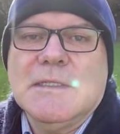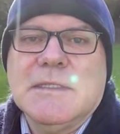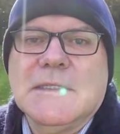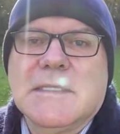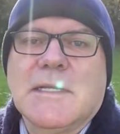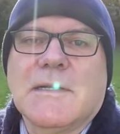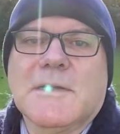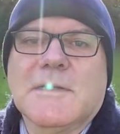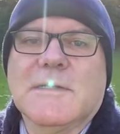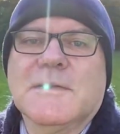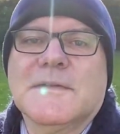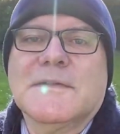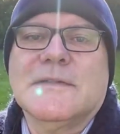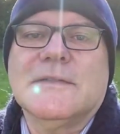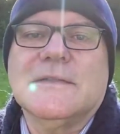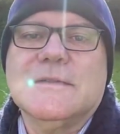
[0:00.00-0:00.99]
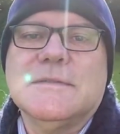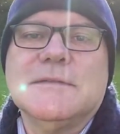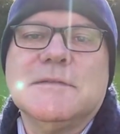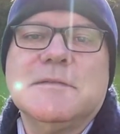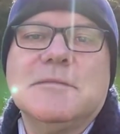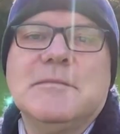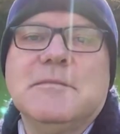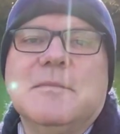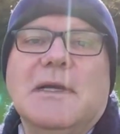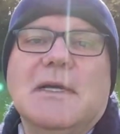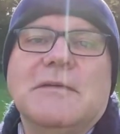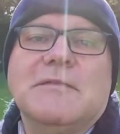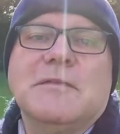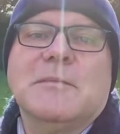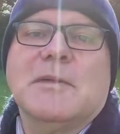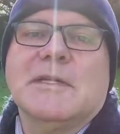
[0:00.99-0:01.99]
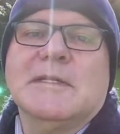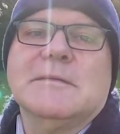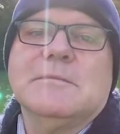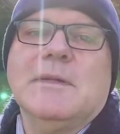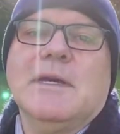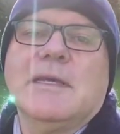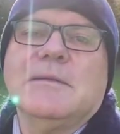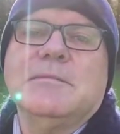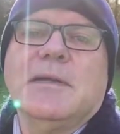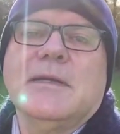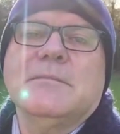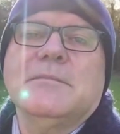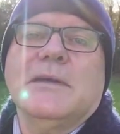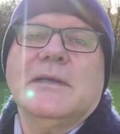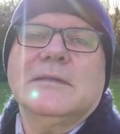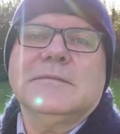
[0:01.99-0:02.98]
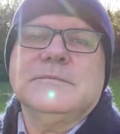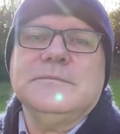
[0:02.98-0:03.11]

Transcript: in Ireland. Bye, everybody. Bye, bye, bye.